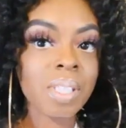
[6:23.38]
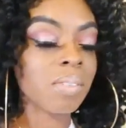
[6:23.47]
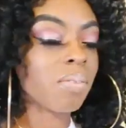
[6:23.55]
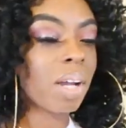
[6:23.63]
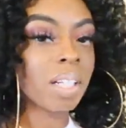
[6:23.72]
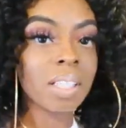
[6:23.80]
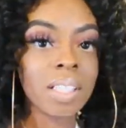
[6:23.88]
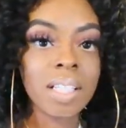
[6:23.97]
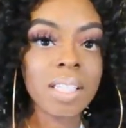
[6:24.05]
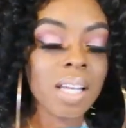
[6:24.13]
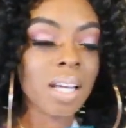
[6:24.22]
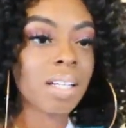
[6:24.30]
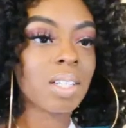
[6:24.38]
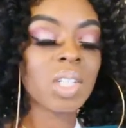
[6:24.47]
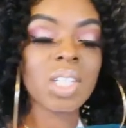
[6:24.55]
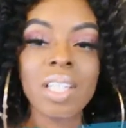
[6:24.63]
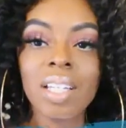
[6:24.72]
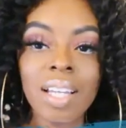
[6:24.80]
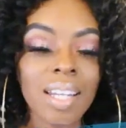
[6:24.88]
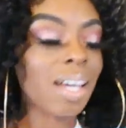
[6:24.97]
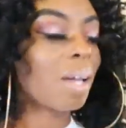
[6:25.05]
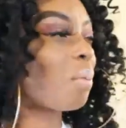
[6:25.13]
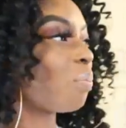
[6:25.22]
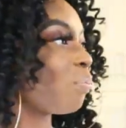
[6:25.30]
is finally done. She looking
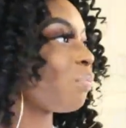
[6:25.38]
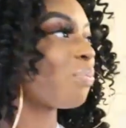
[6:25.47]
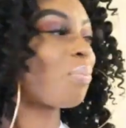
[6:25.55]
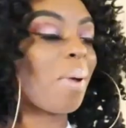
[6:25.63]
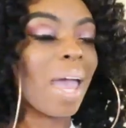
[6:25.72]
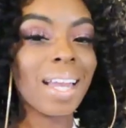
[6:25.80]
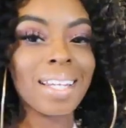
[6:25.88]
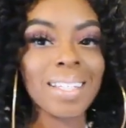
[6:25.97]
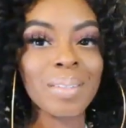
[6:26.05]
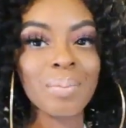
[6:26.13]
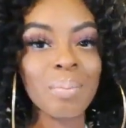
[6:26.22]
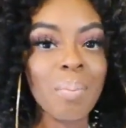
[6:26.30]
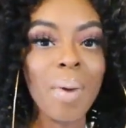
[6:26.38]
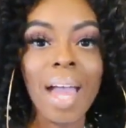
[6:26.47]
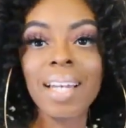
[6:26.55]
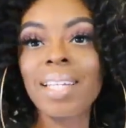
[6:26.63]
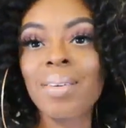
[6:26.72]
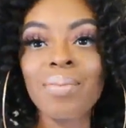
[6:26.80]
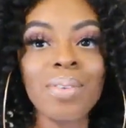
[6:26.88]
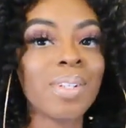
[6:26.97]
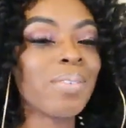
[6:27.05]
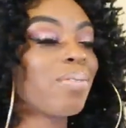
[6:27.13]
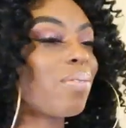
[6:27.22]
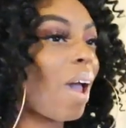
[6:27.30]
like a baddie in
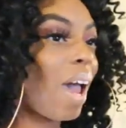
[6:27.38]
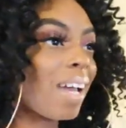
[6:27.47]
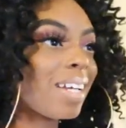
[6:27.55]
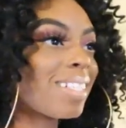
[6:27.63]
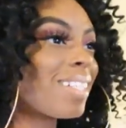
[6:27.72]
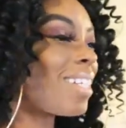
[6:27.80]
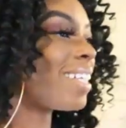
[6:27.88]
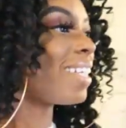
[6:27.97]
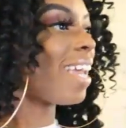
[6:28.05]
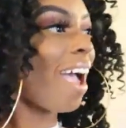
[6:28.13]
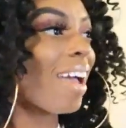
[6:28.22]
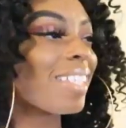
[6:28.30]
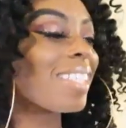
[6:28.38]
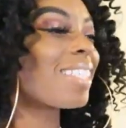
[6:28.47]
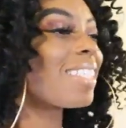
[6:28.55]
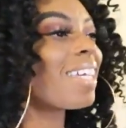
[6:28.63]
full effect. Yes.